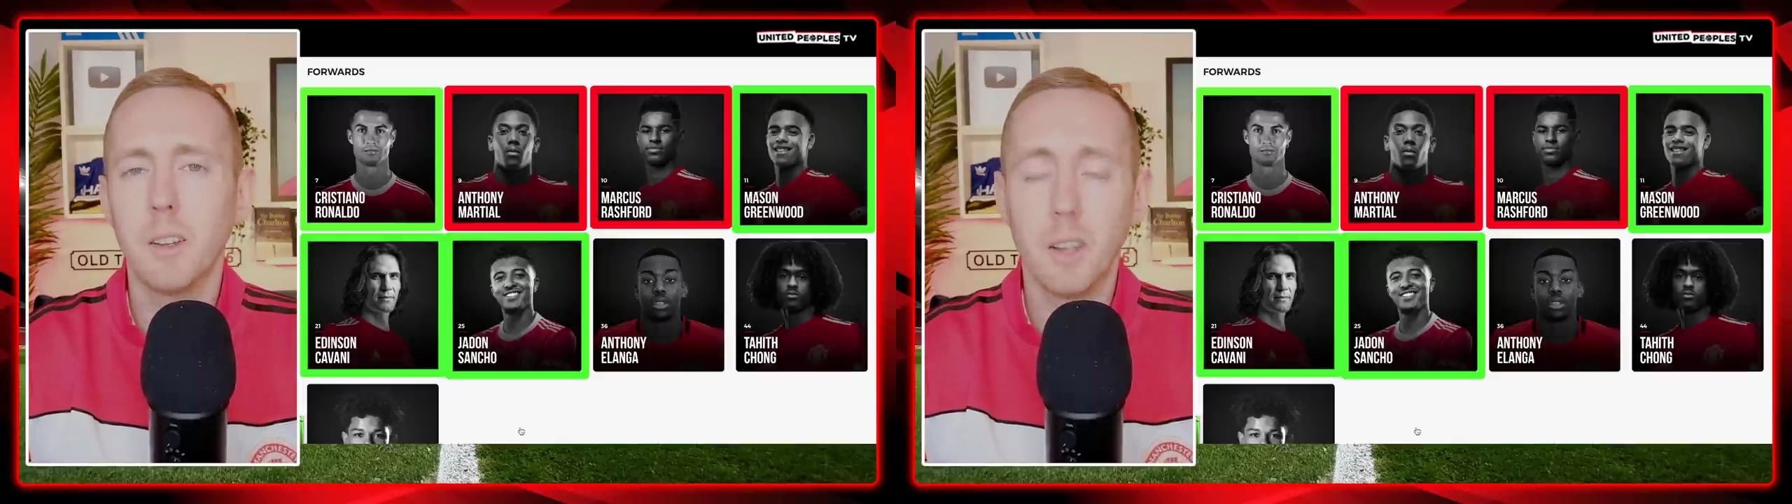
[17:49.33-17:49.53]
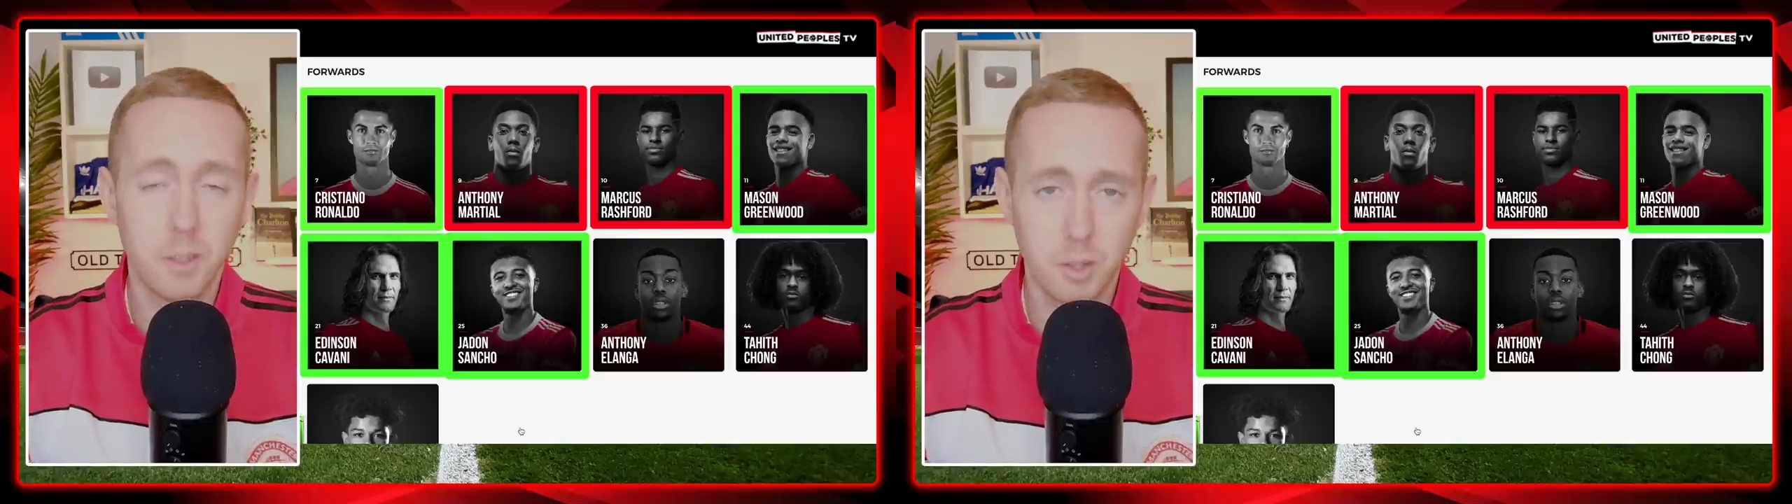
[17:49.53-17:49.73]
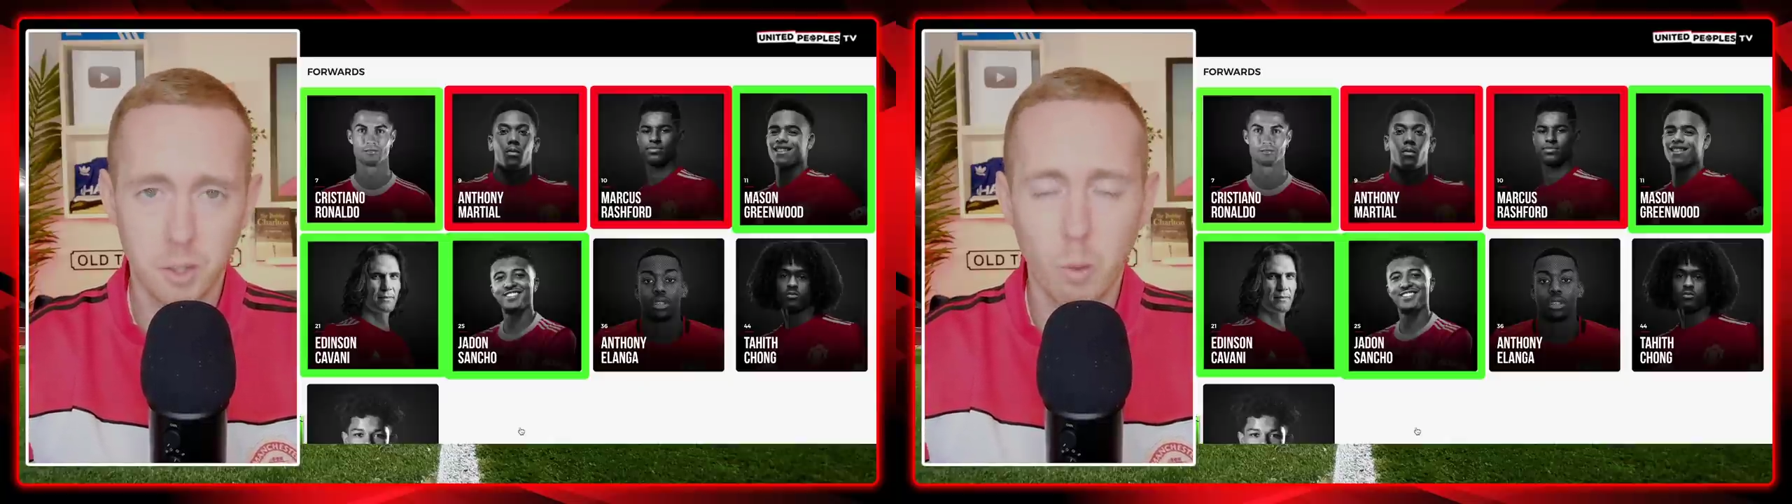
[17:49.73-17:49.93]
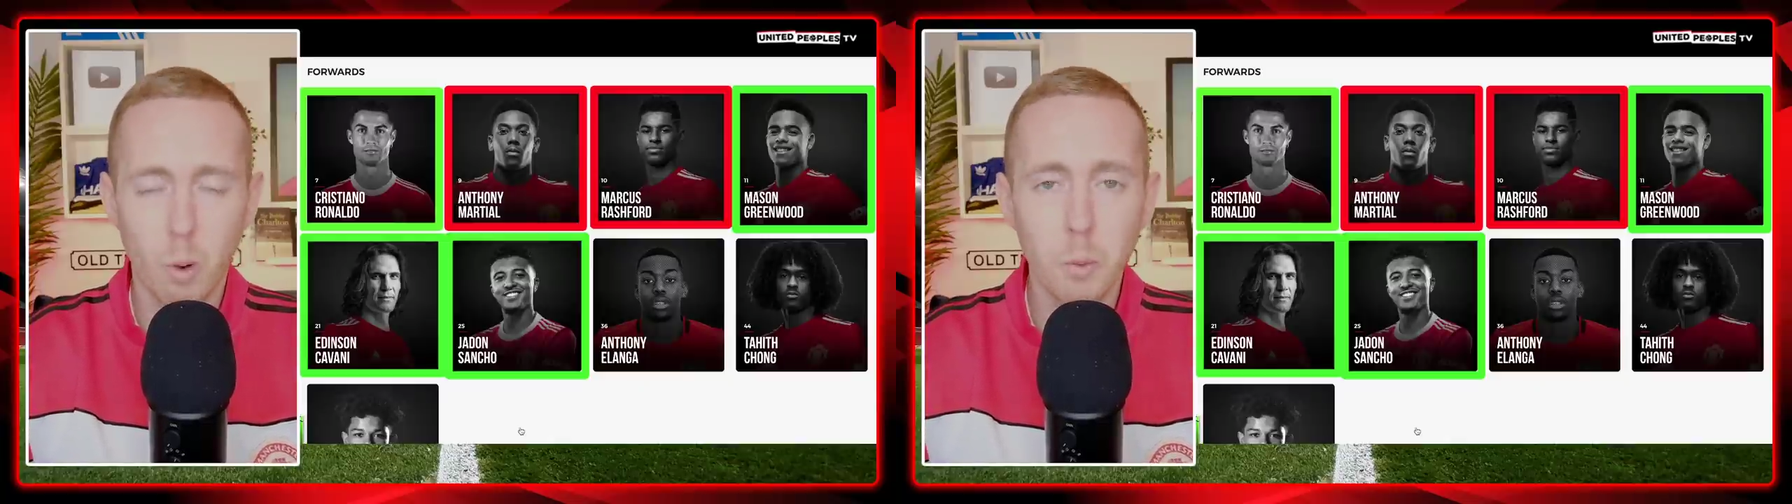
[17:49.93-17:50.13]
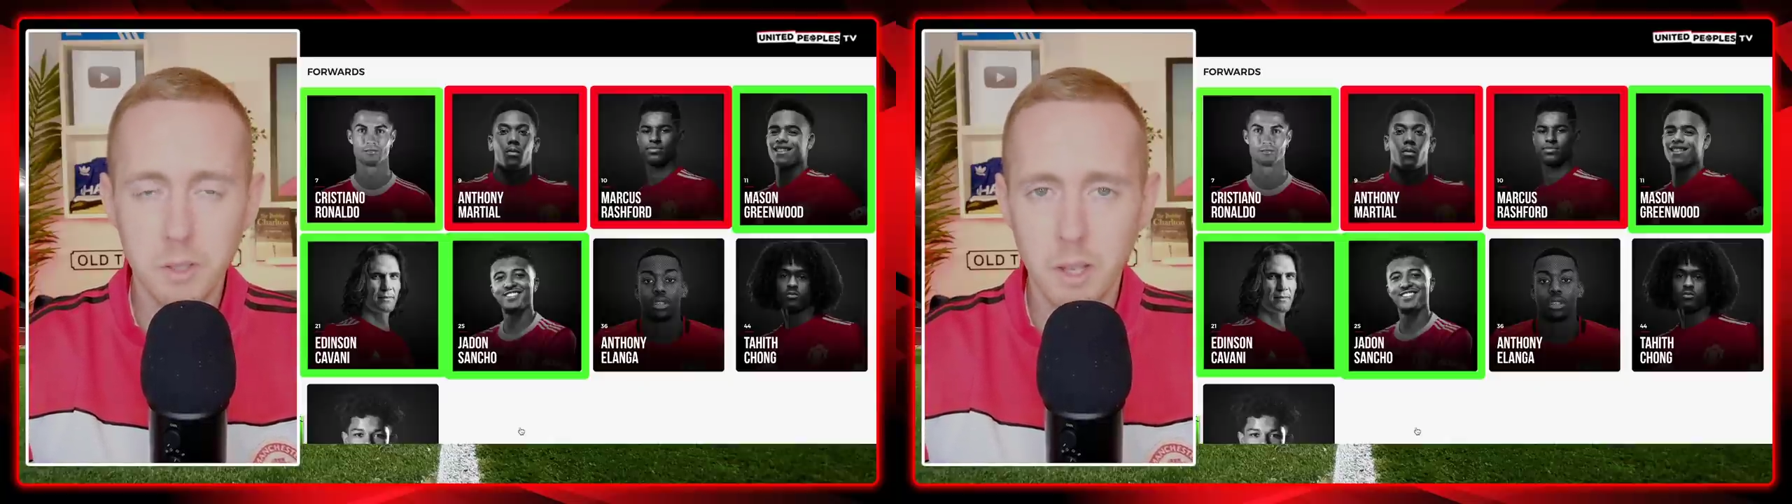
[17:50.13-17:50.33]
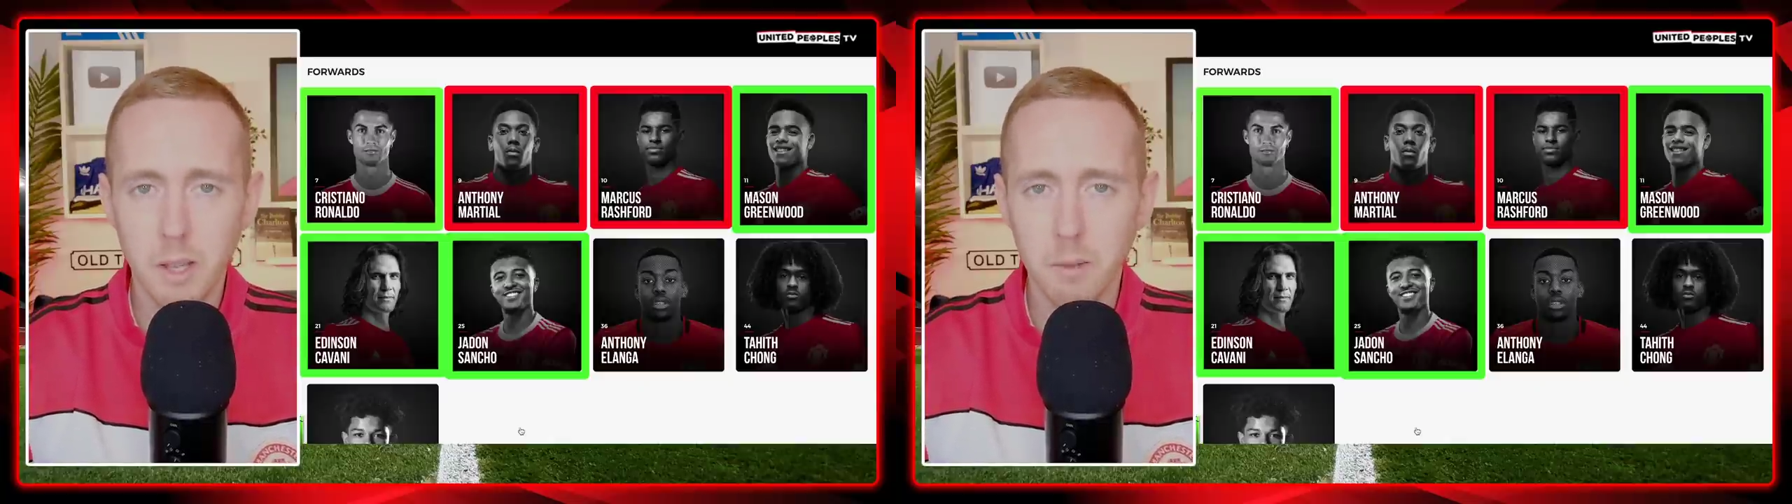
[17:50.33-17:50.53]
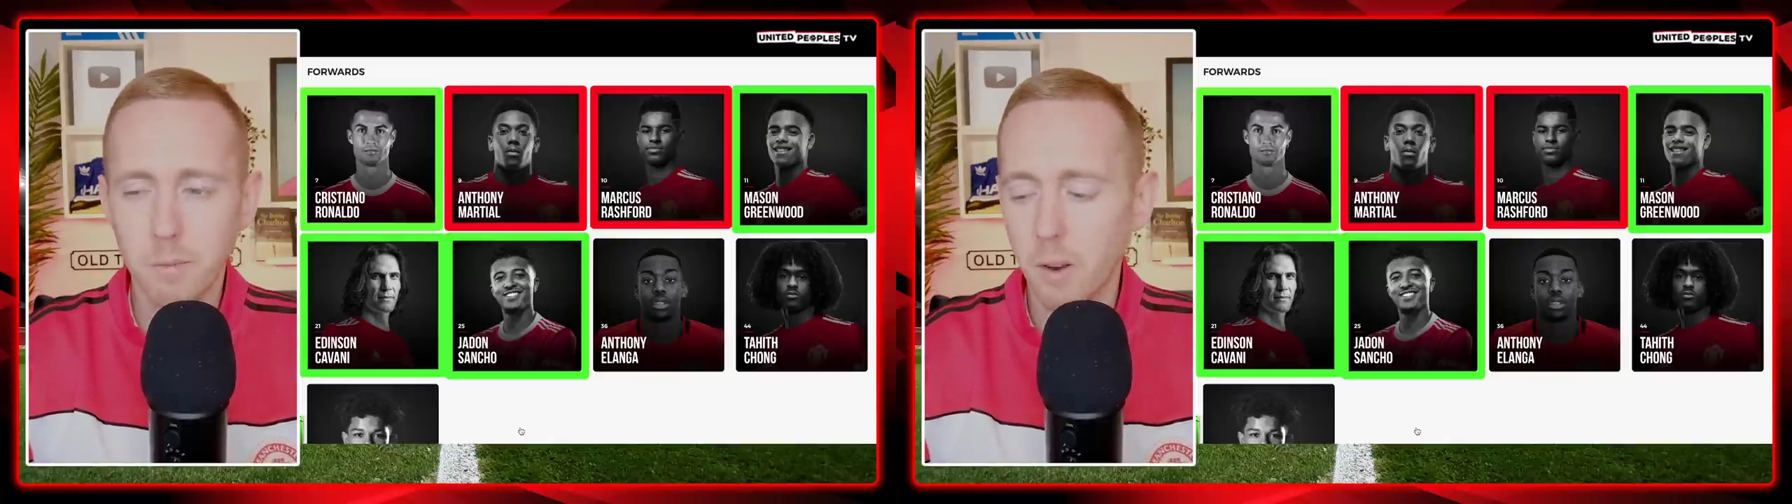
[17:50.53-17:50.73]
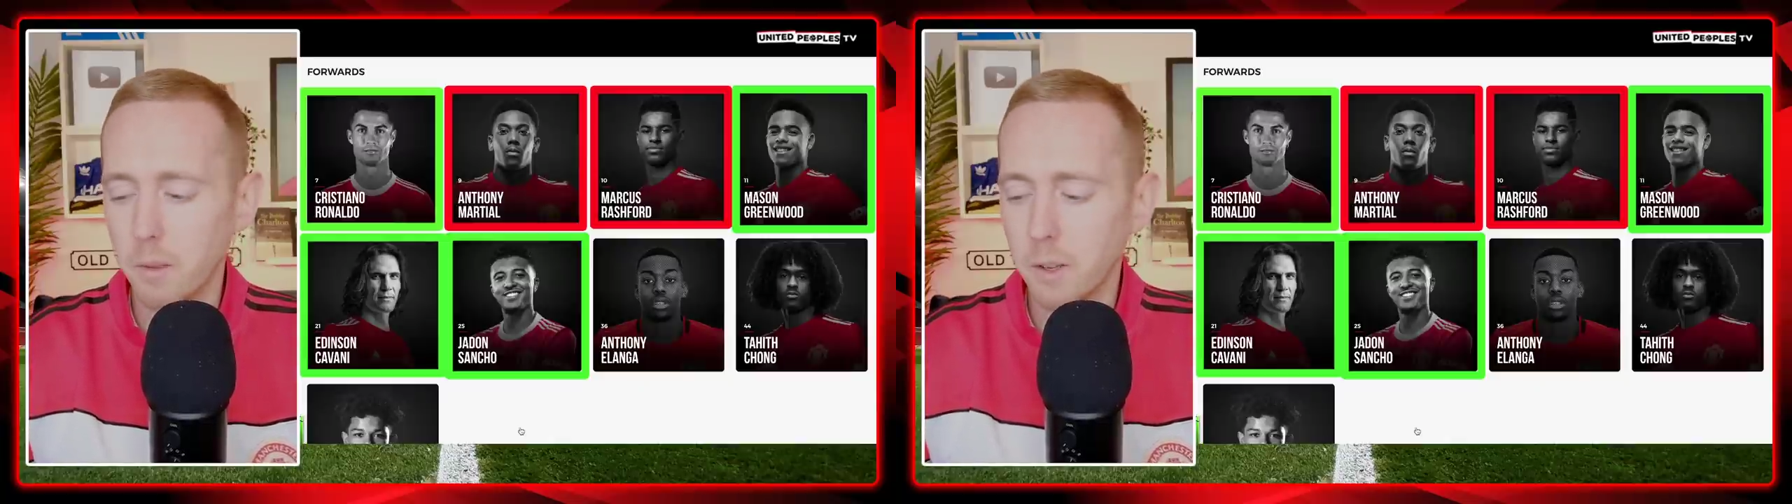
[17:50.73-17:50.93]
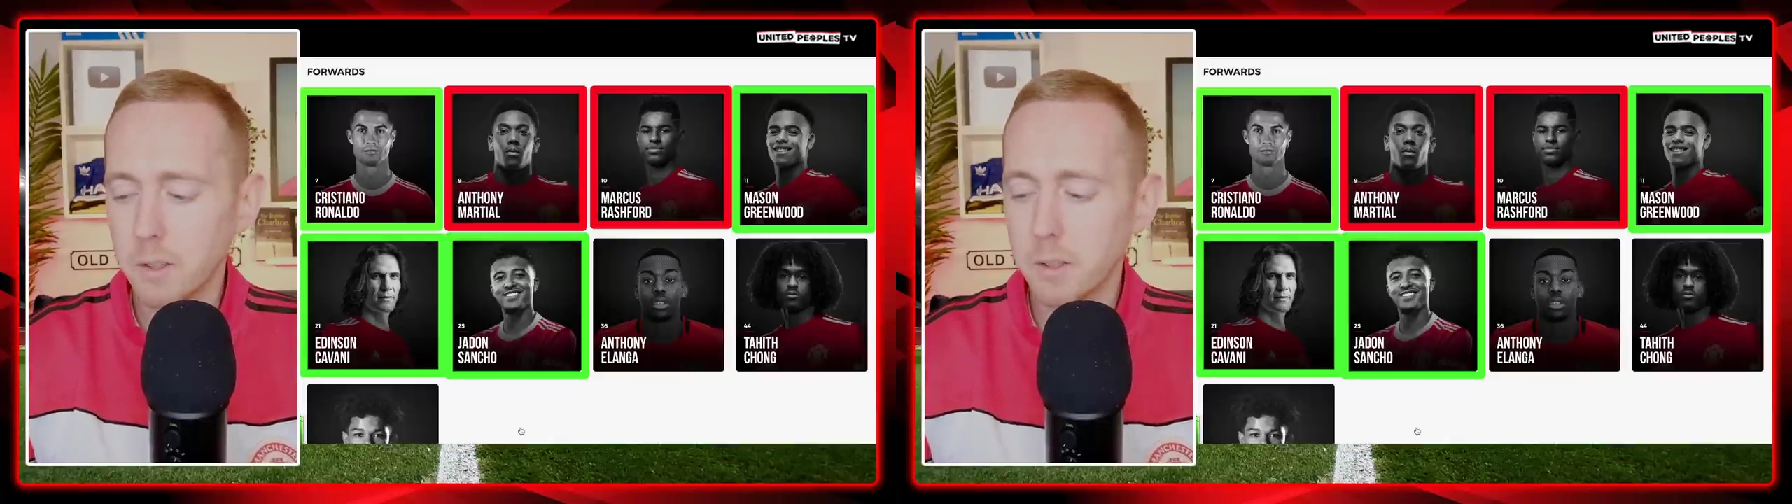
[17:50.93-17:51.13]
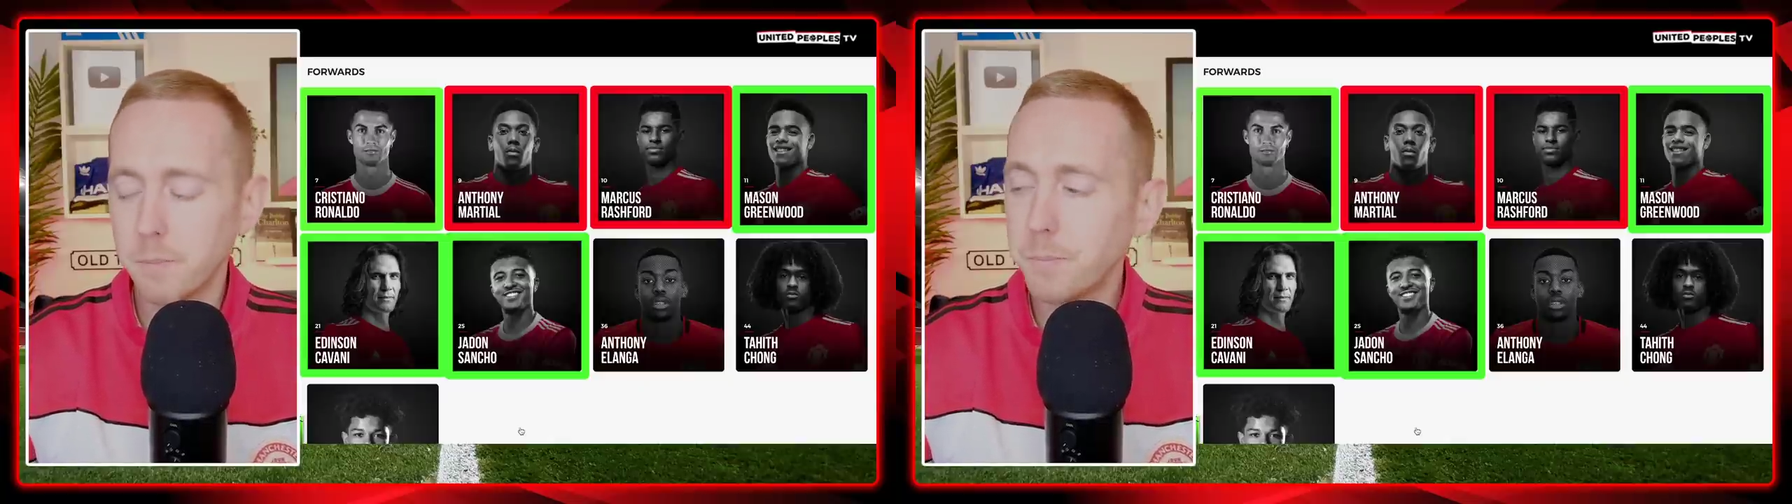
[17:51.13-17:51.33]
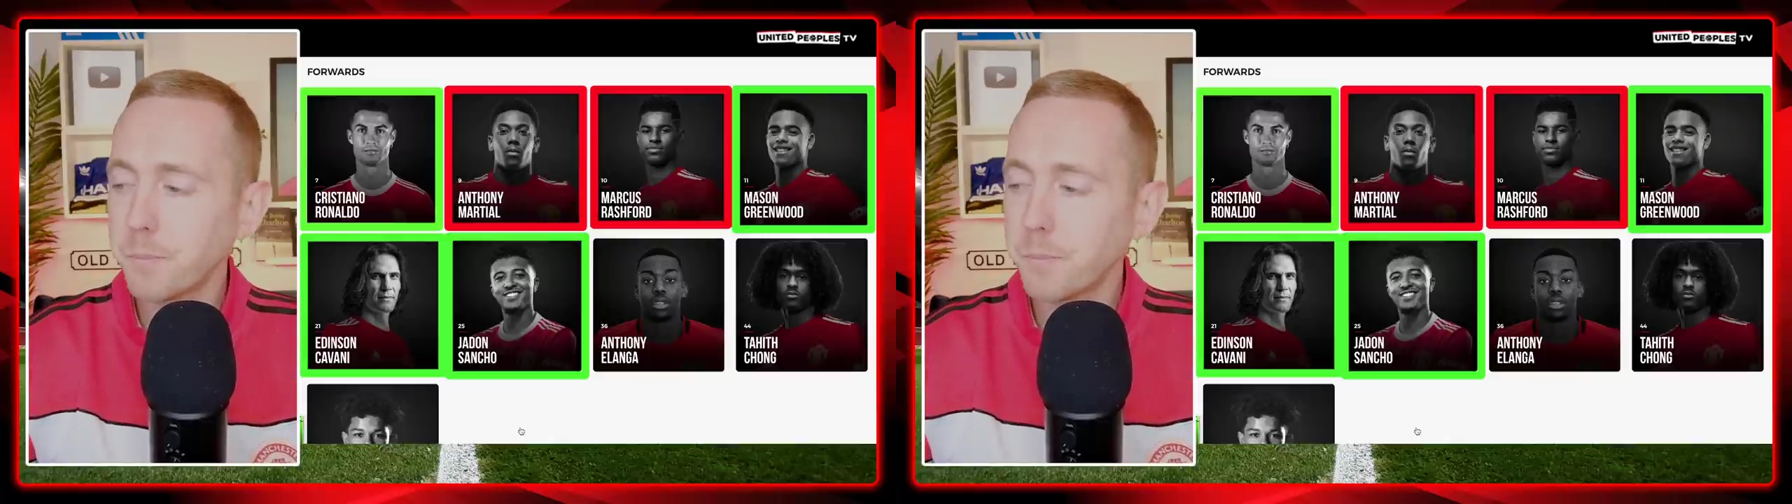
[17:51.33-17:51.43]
It's just what we're seeing in front of us.